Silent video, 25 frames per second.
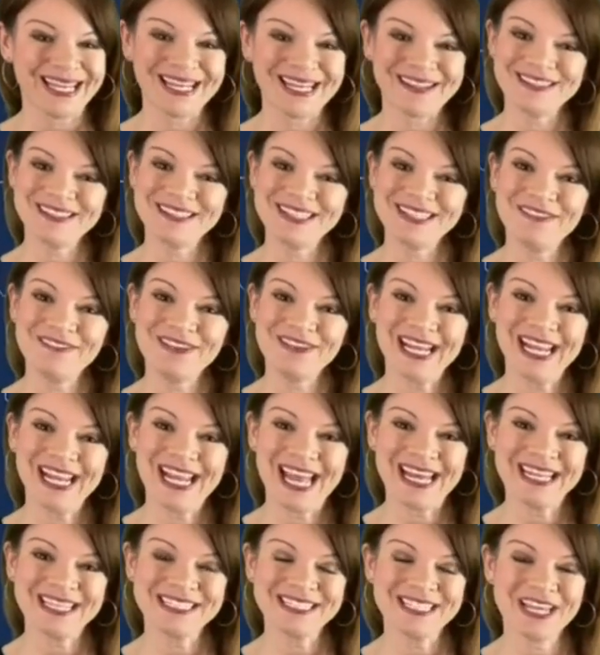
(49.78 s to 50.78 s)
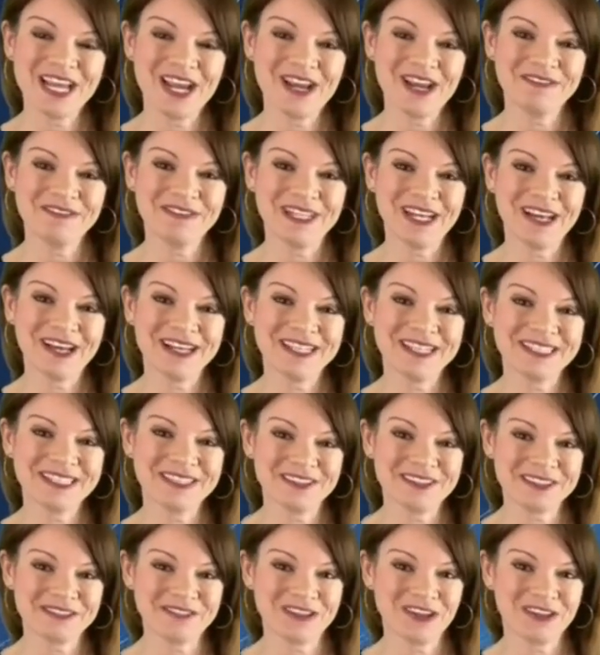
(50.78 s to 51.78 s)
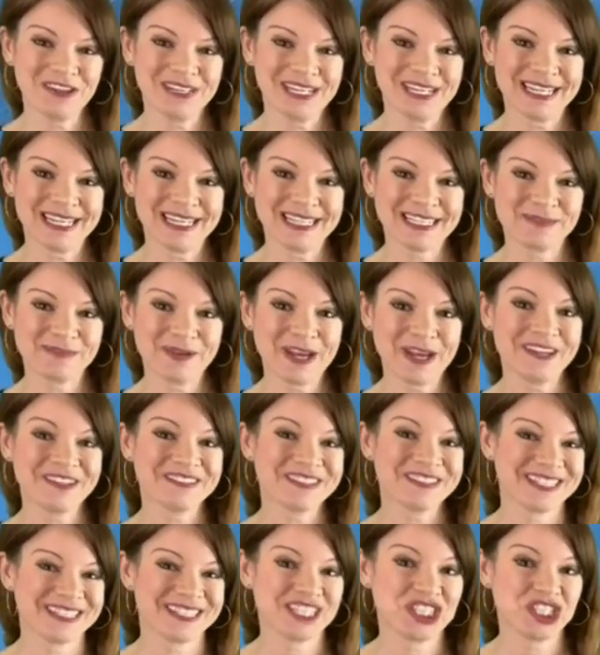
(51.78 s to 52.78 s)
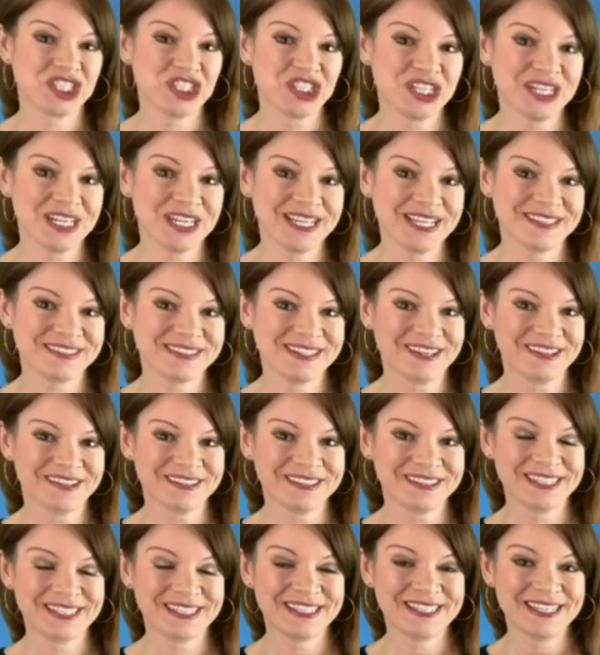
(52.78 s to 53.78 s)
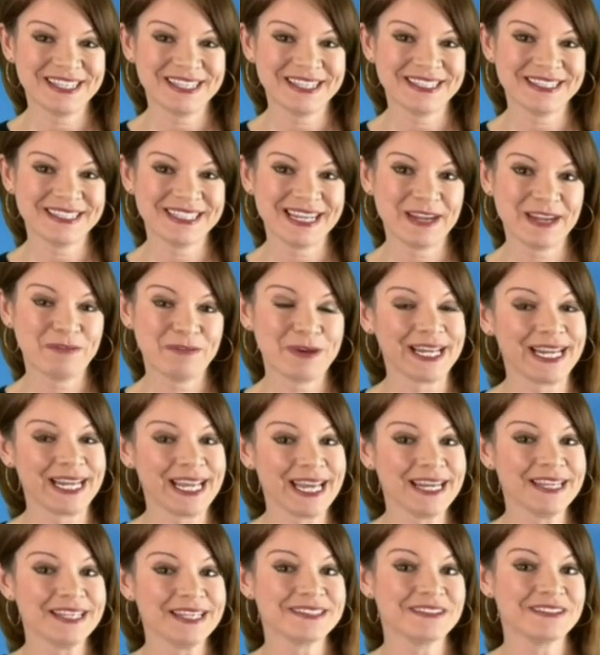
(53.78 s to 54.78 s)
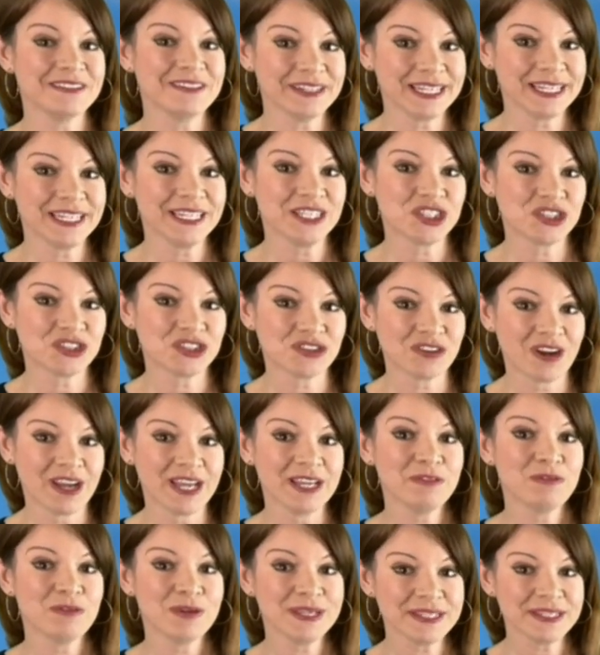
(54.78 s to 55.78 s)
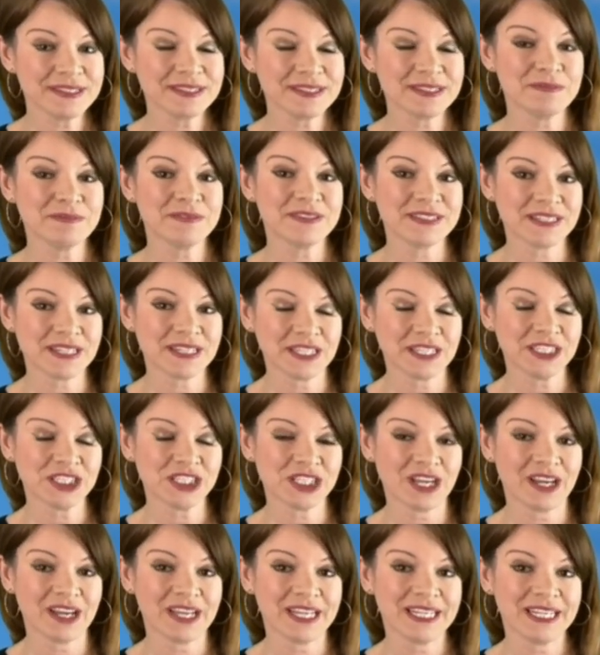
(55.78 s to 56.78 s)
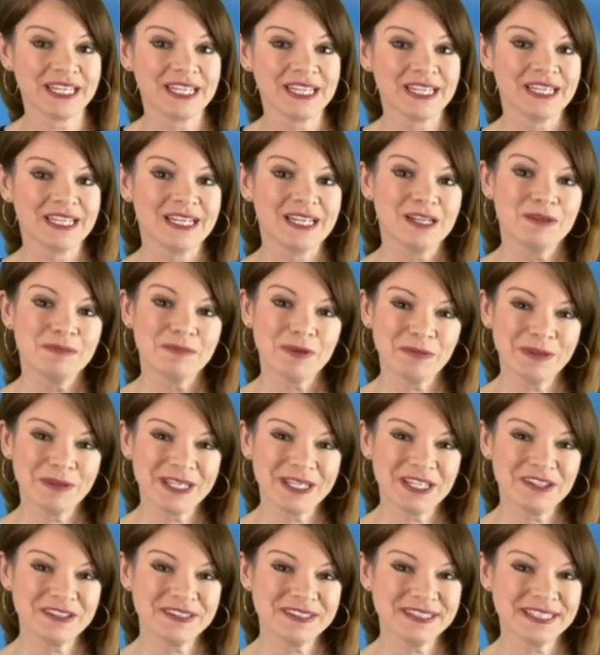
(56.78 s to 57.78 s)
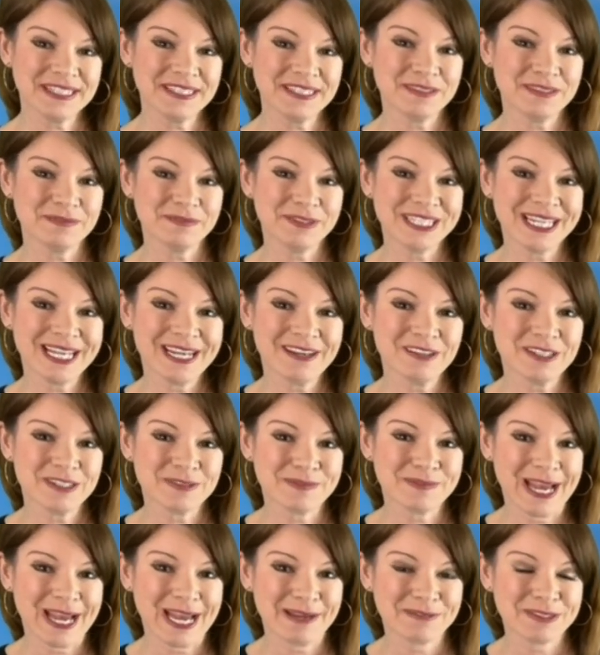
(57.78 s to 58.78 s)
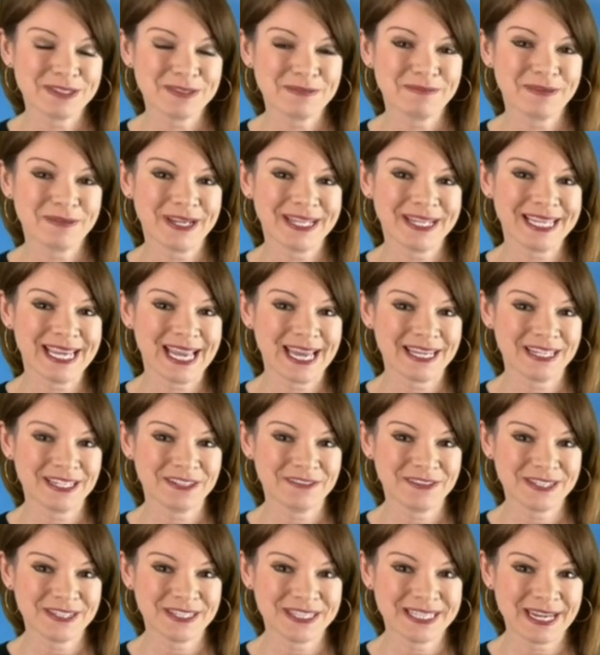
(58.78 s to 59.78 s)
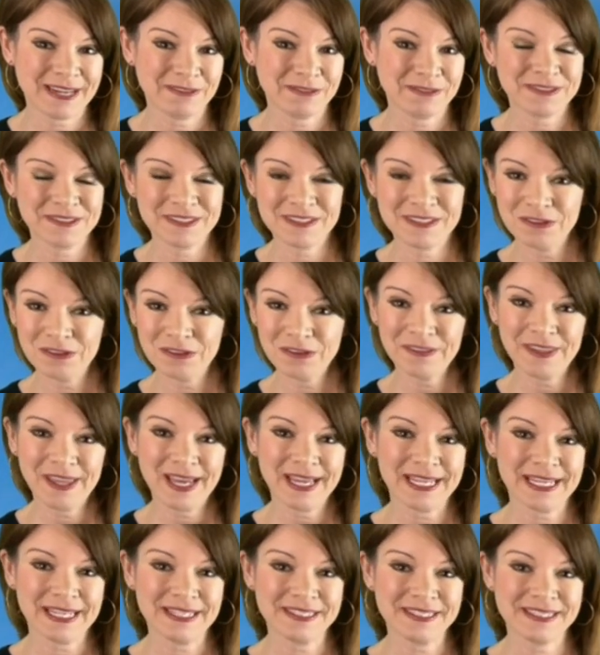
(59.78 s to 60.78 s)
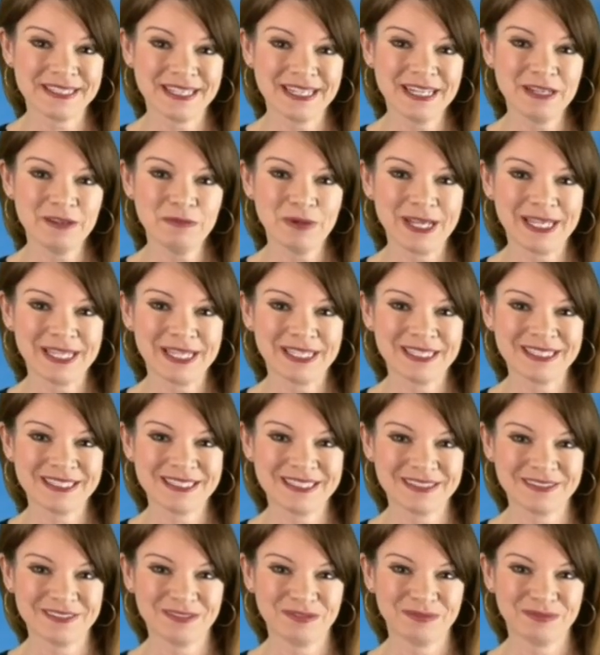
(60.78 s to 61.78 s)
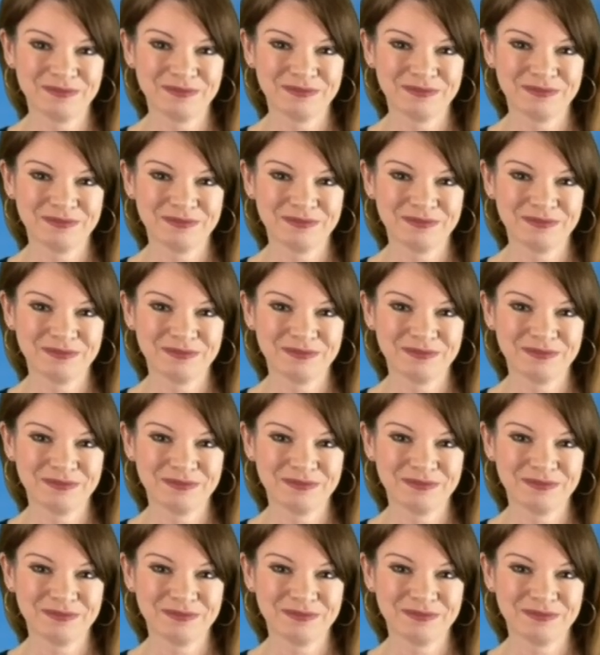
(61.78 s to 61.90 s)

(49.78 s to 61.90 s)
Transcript: Now this evening and overnight, lots of long clear spells. It's a chillier start to Thursday when again it's looking dry with some sunshine, but we could see some showers perhaps by the end of the day. We've still got that easterly wind.